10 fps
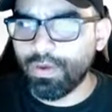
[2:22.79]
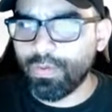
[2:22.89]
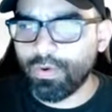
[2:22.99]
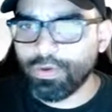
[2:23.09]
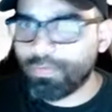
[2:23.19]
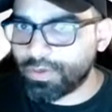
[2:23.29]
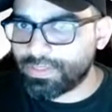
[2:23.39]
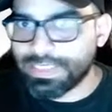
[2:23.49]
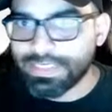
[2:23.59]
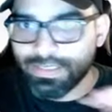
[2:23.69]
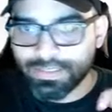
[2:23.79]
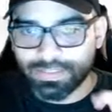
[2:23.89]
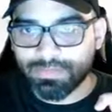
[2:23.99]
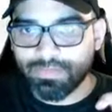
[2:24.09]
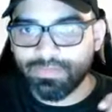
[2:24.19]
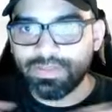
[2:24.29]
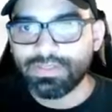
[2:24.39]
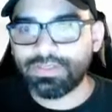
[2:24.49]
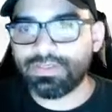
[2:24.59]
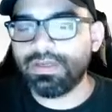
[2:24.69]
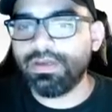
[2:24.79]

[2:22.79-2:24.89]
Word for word: were you partaking in some of this,